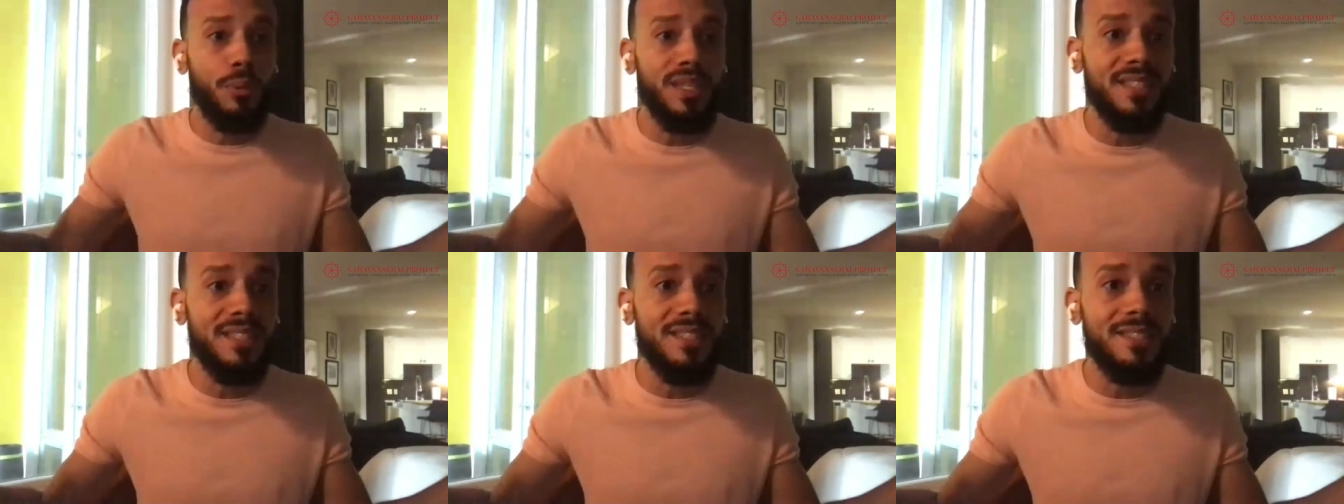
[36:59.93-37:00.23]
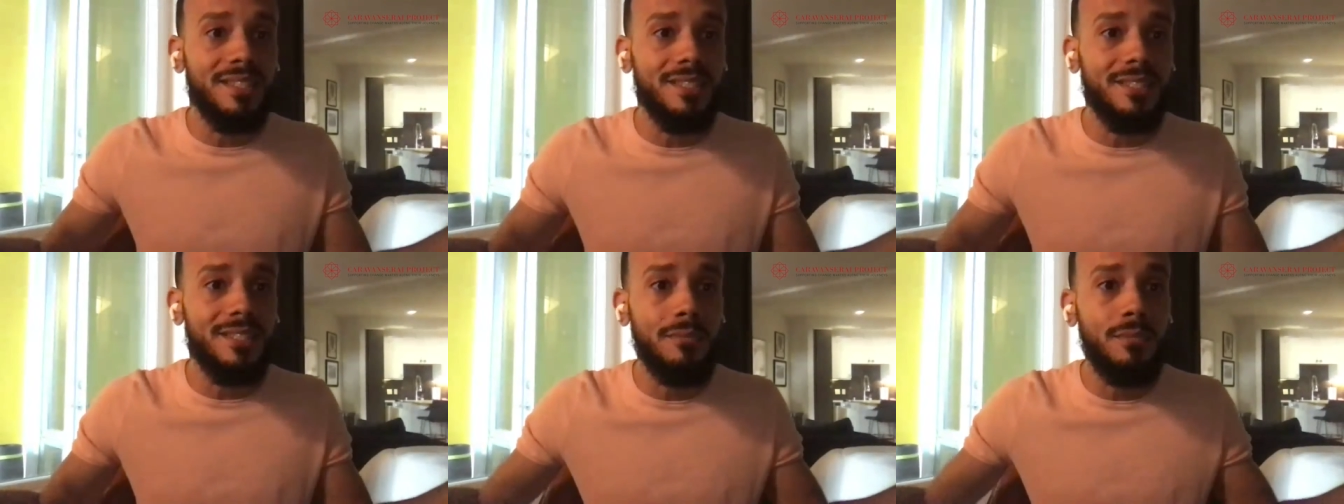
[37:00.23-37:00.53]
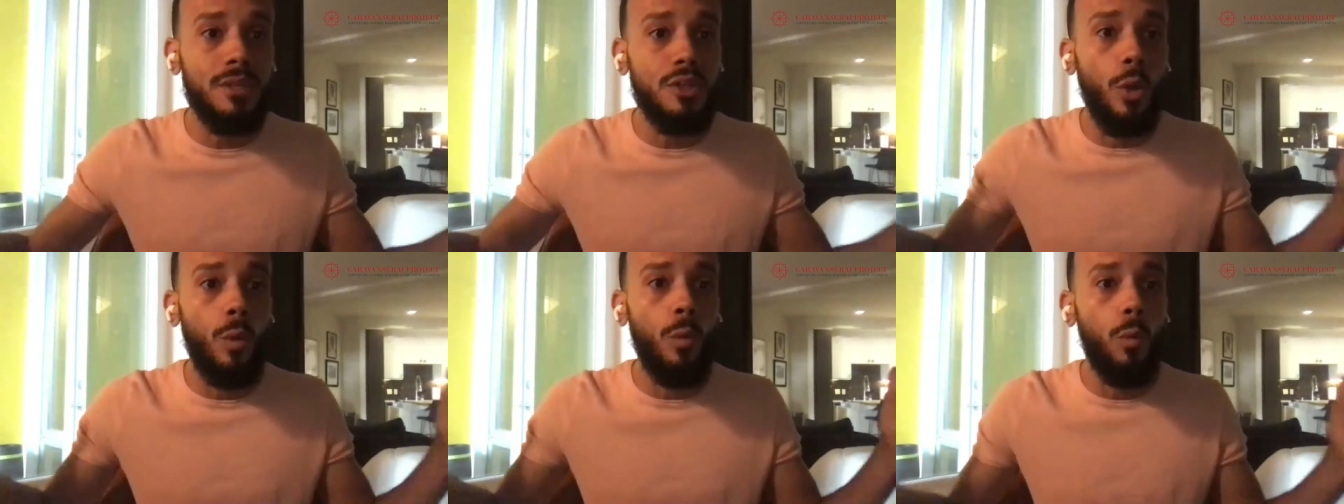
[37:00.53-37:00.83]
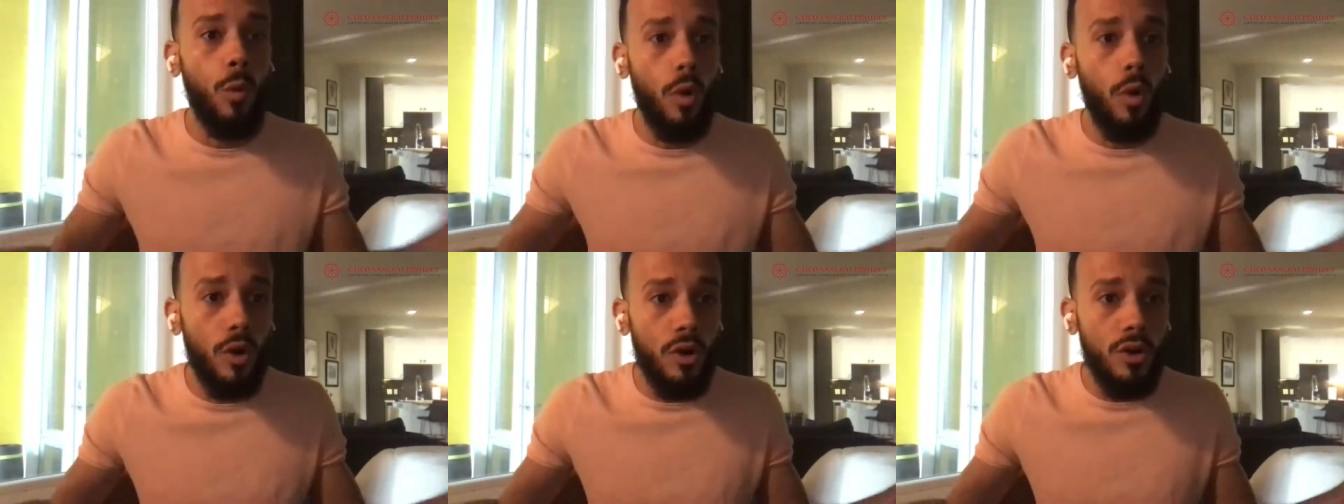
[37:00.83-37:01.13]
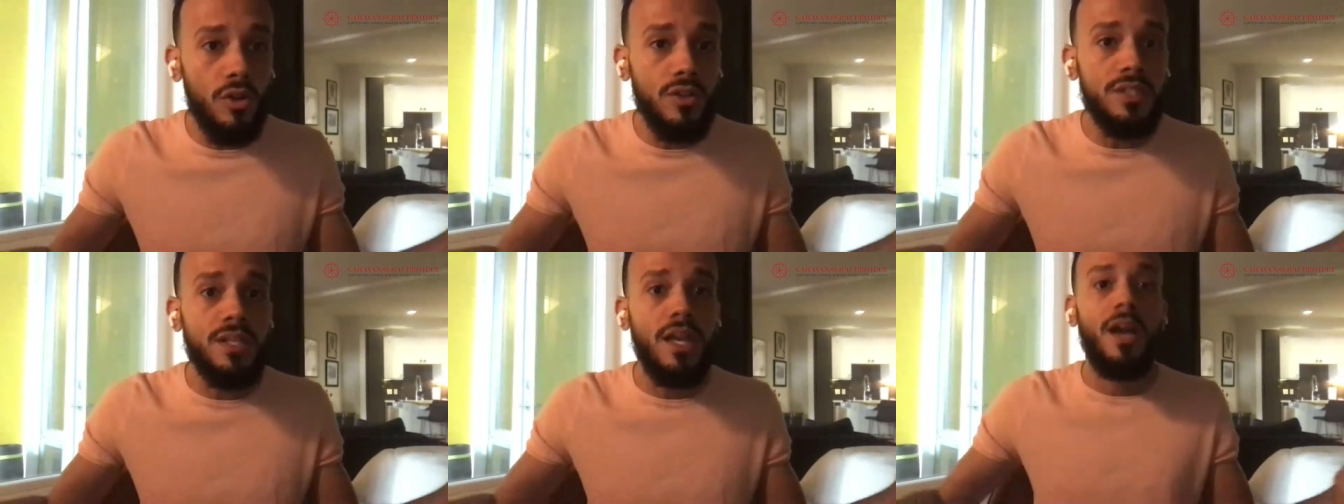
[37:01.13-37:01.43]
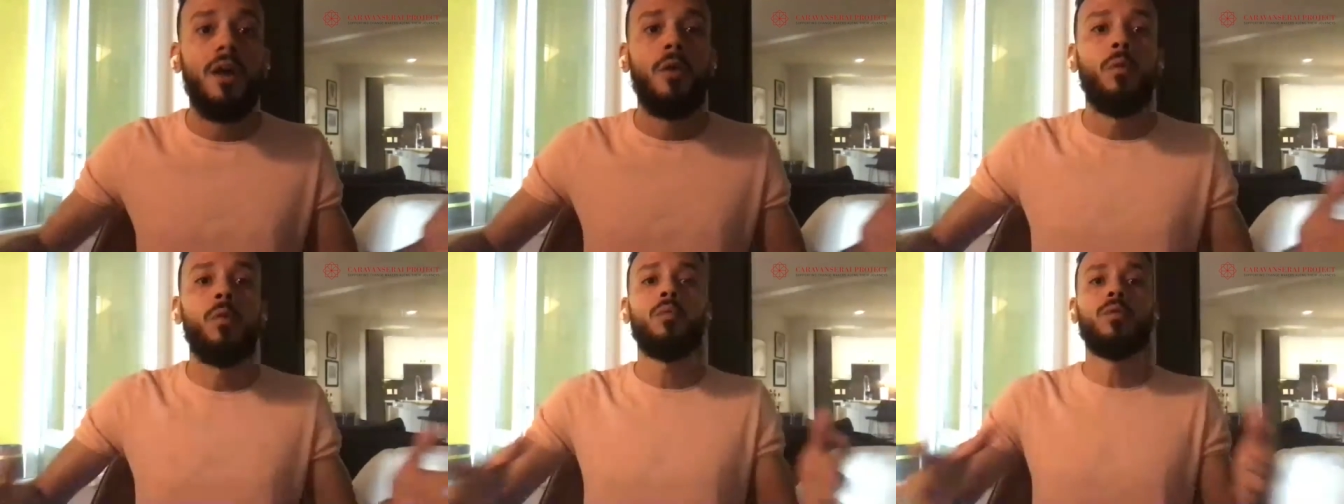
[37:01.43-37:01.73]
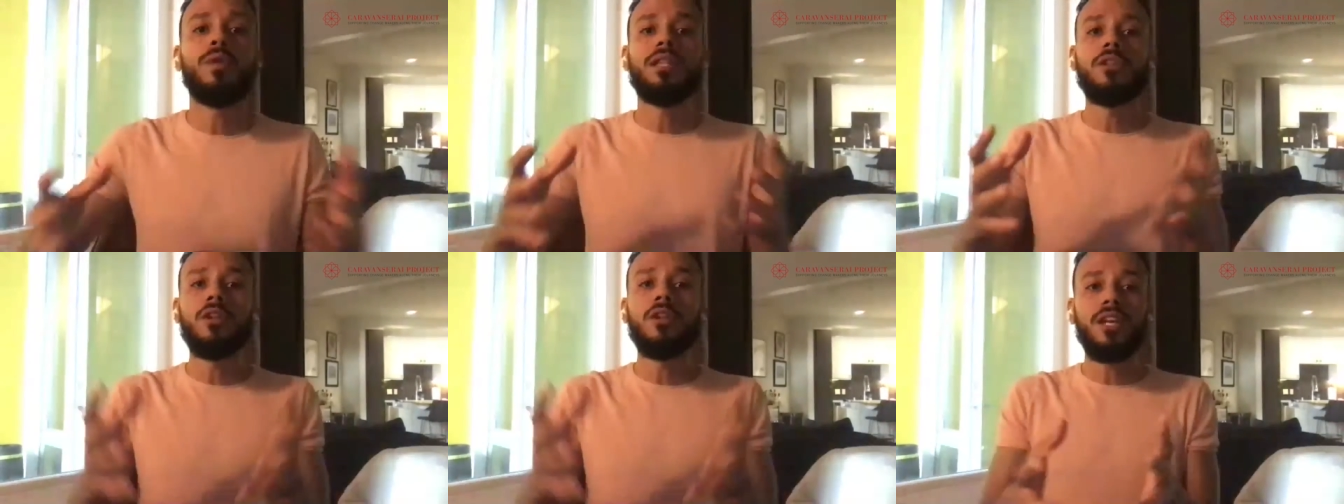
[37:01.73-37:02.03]
prison system in the world, when
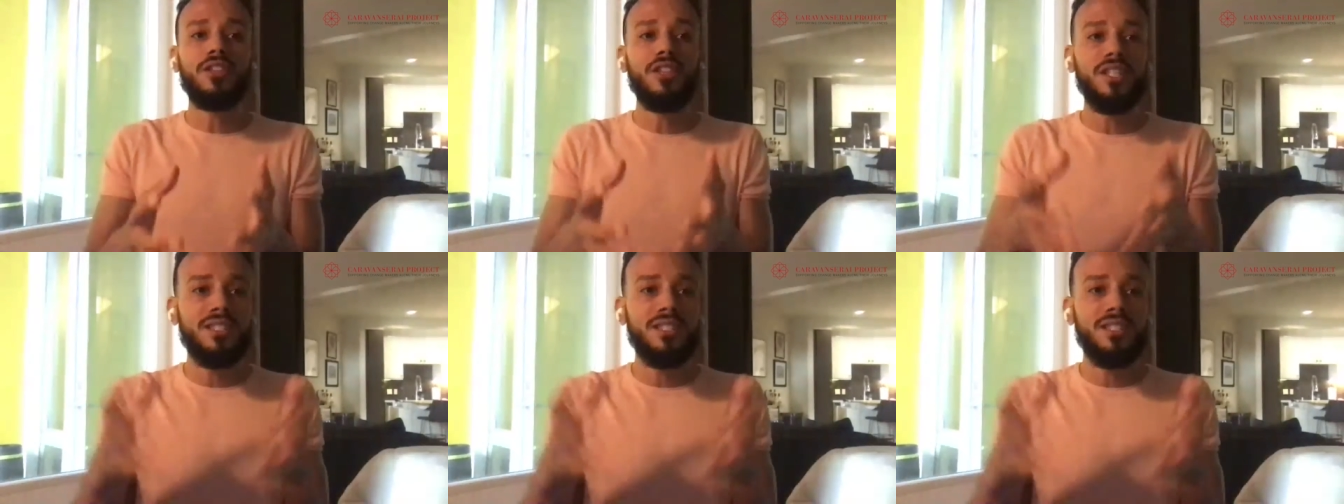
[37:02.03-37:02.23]
we look at the